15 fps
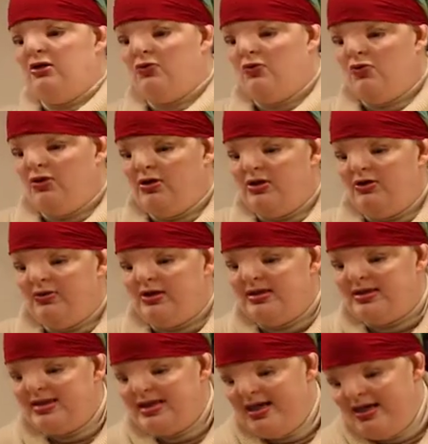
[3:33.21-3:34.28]
or you can
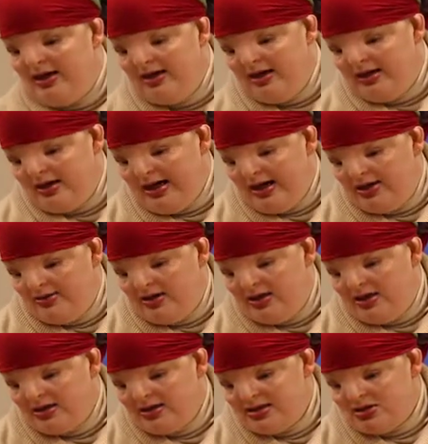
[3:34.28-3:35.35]
set it down and
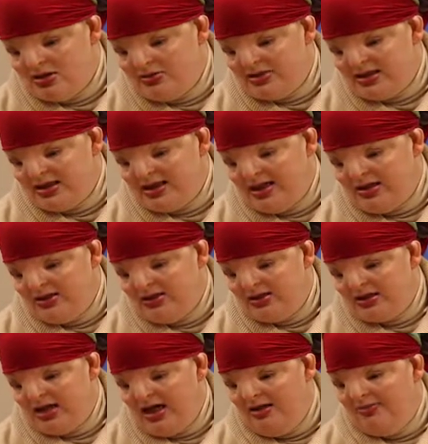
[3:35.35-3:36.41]
it serves as like a
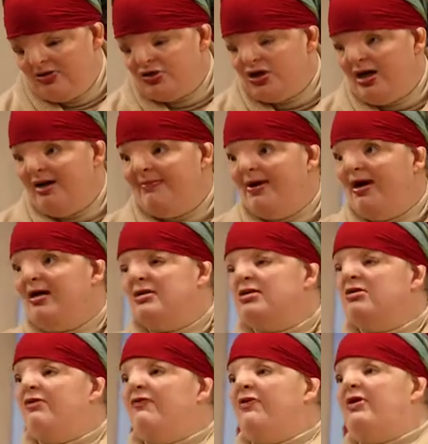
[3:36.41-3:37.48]
little table tripod.
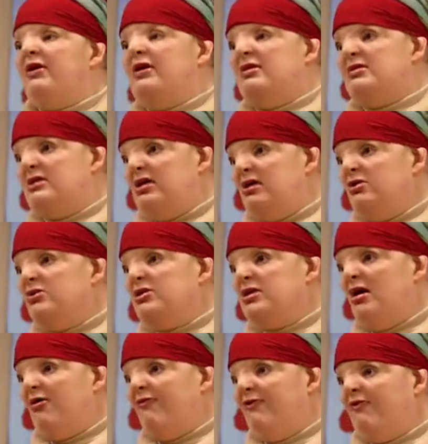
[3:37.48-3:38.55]
So if you seat
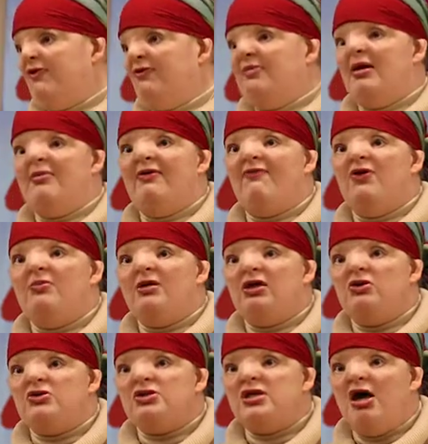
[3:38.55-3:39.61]
yourself, if you're maybe
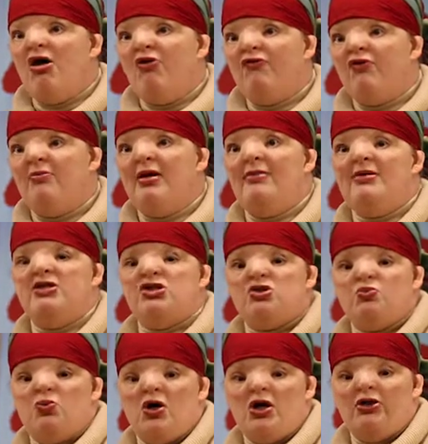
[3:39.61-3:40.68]
filming yourself or maybe
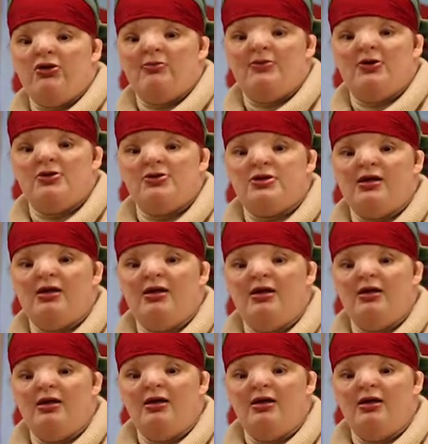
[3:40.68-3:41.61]
just one other person